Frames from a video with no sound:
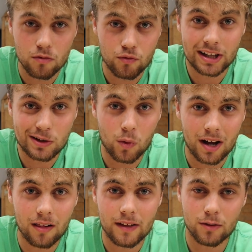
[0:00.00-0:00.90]
really
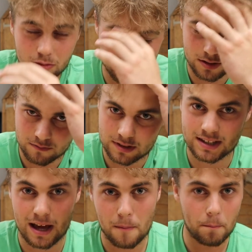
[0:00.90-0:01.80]
well. It was
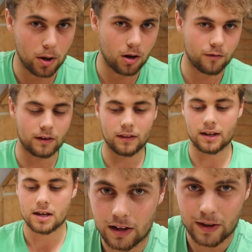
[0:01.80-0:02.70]
set
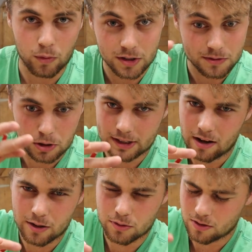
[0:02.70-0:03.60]
perfectly. And then once it was all
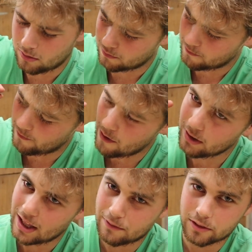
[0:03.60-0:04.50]
down, it was all
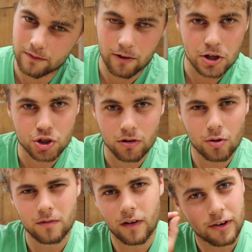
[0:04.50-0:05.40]
very level and very
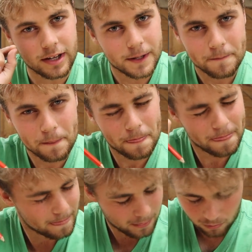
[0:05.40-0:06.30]
true and very
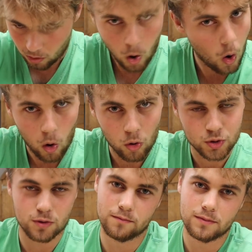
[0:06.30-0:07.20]

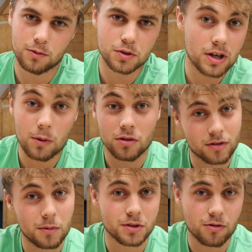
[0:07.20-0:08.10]
awesome. It was
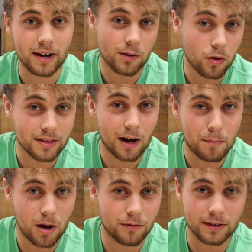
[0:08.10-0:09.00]
great. It worked
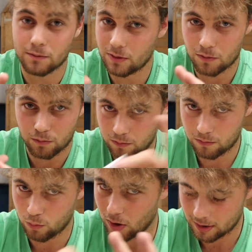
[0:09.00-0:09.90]
out perfectly with
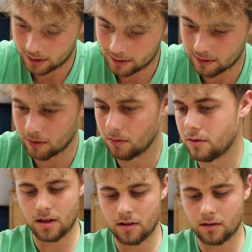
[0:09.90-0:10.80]
what I needed to do.
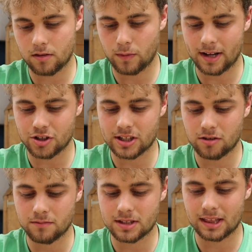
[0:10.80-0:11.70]
So when it actually comes